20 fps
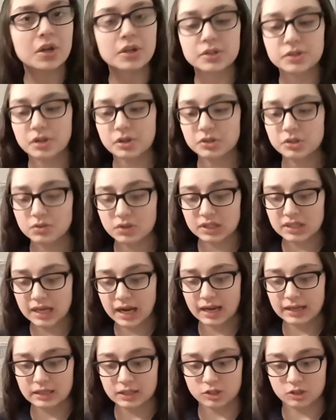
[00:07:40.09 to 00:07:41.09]
So I'll do the
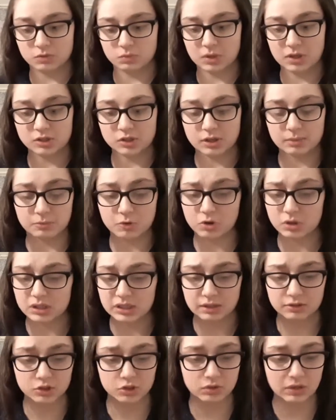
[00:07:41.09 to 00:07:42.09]
tightest one. So I'm going
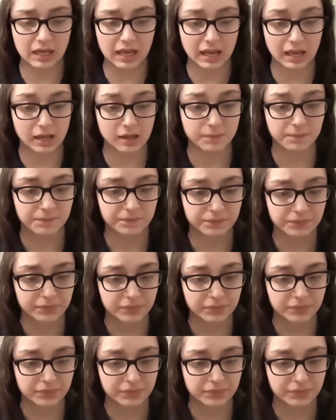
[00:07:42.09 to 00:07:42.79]
down to an 8.